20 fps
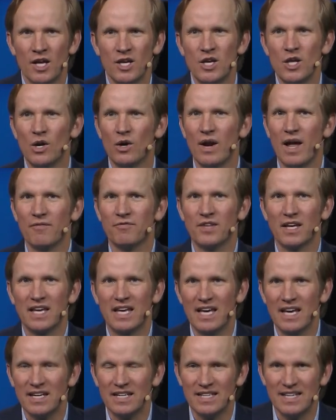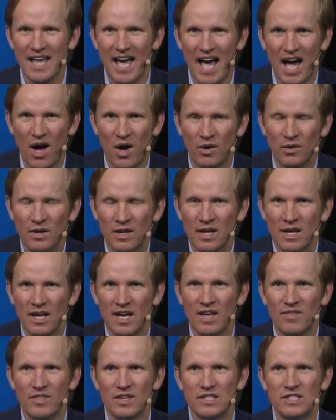You don't have to get down
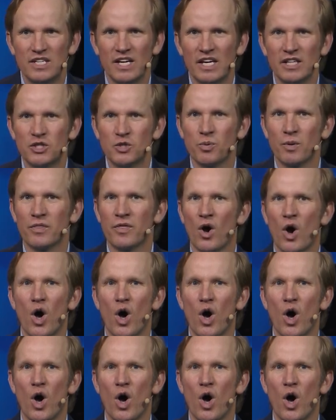in the ditch with